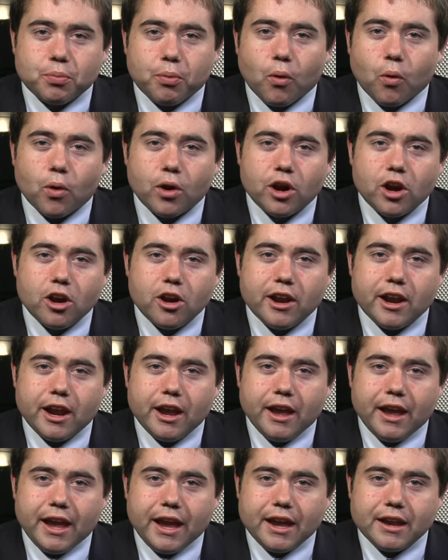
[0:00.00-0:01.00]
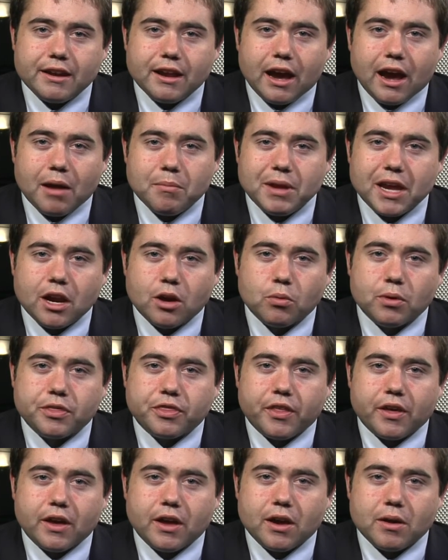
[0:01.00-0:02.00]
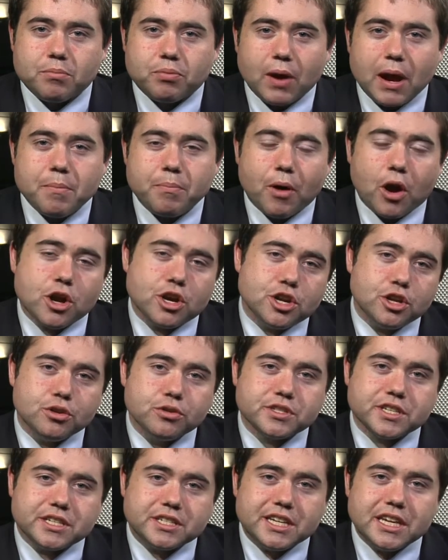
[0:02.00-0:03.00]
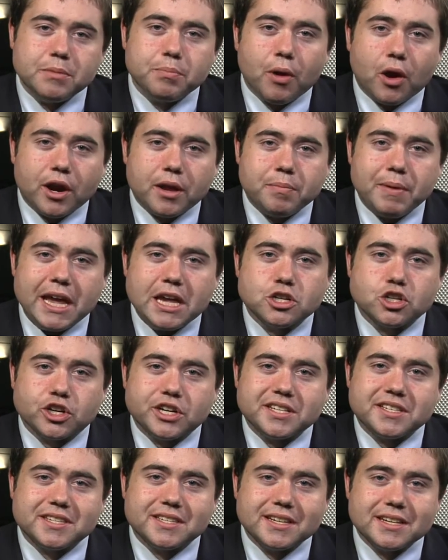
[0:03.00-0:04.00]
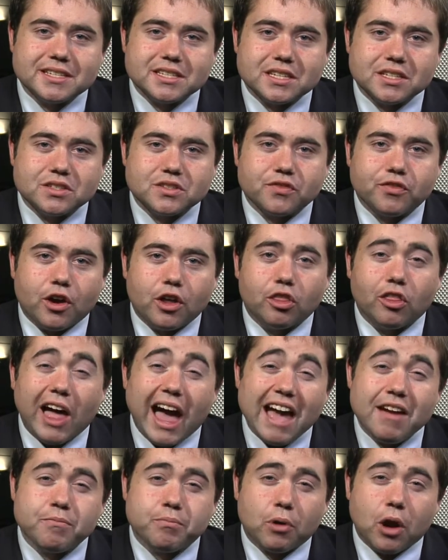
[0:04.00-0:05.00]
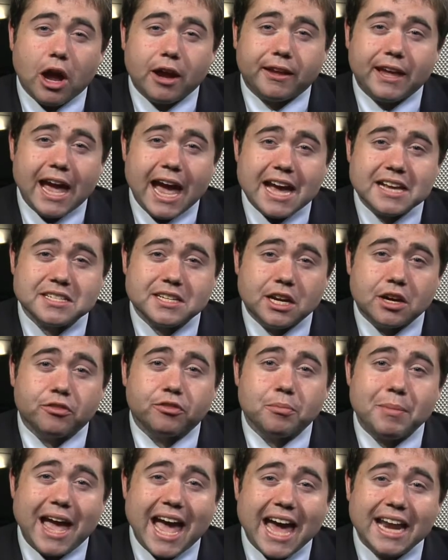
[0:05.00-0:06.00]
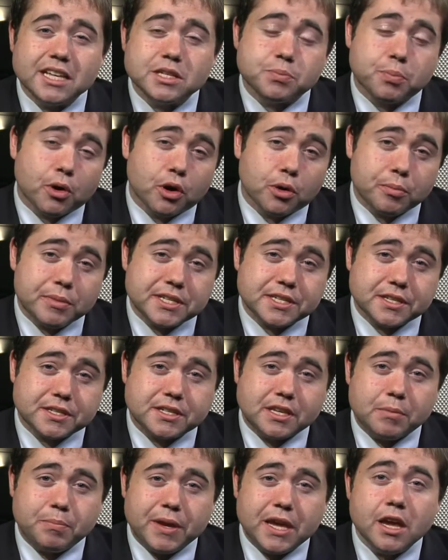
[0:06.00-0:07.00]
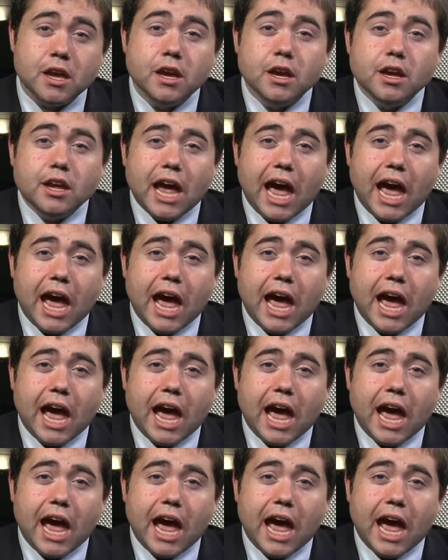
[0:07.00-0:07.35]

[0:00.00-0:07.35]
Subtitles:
reporter, and I'm here with the Breitbart News and Tea Party Patriots Citizens Fund live broadcast here from Hattiesburg, Mississippi,